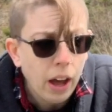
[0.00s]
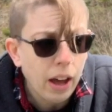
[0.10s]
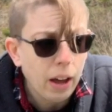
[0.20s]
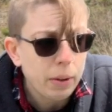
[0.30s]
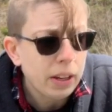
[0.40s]

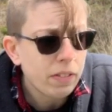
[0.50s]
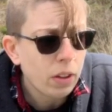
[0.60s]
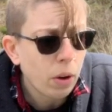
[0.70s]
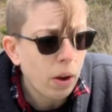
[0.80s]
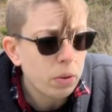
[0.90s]
Uh, even
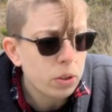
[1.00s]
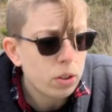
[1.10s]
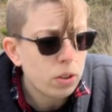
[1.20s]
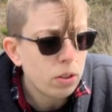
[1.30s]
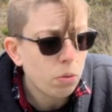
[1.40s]
though I
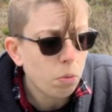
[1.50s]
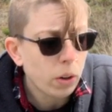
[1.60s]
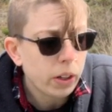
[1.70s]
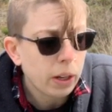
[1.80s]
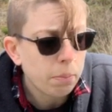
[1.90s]
was
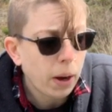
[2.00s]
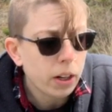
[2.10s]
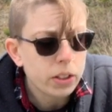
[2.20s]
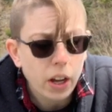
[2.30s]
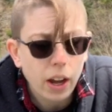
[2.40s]
working
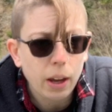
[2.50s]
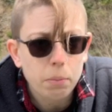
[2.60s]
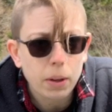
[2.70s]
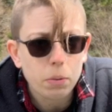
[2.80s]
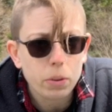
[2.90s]
part
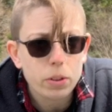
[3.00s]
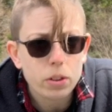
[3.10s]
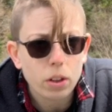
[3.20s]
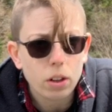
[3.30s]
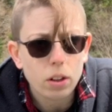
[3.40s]
time, it was
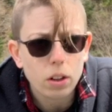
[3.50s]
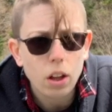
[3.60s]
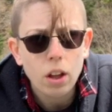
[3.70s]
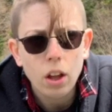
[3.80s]
still